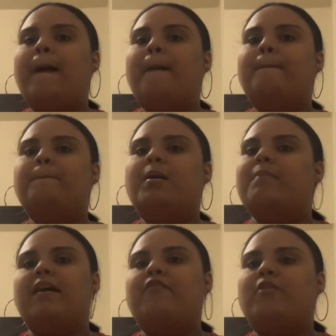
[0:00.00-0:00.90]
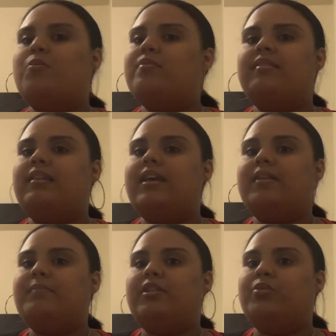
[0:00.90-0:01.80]
but my phone wasn't
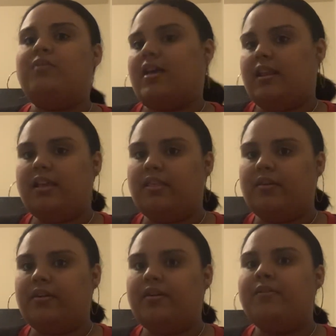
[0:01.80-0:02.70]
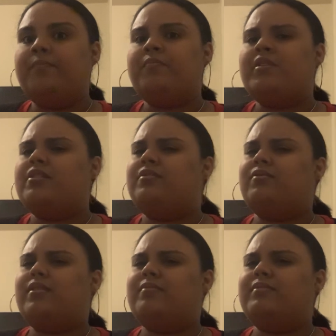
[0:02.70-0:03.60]
letting me do that either. So
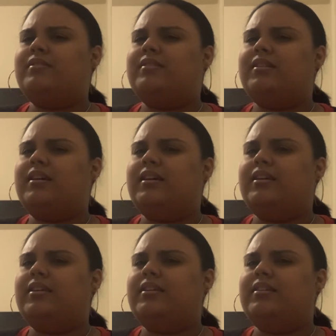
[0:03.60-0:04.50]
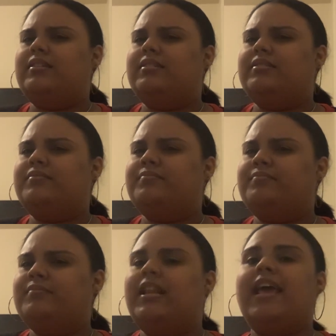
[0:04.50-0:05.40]
I was like,
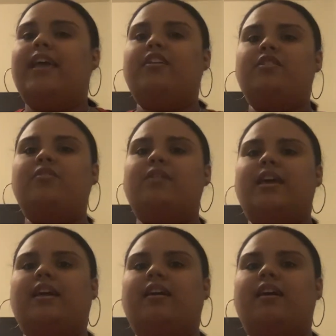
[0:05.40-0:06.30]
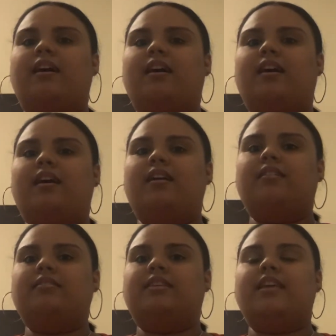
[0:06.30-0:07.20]
hmm. like you know, like
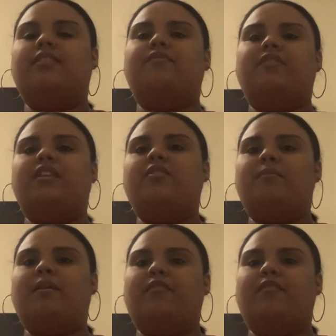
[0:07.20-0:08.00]
take the video on my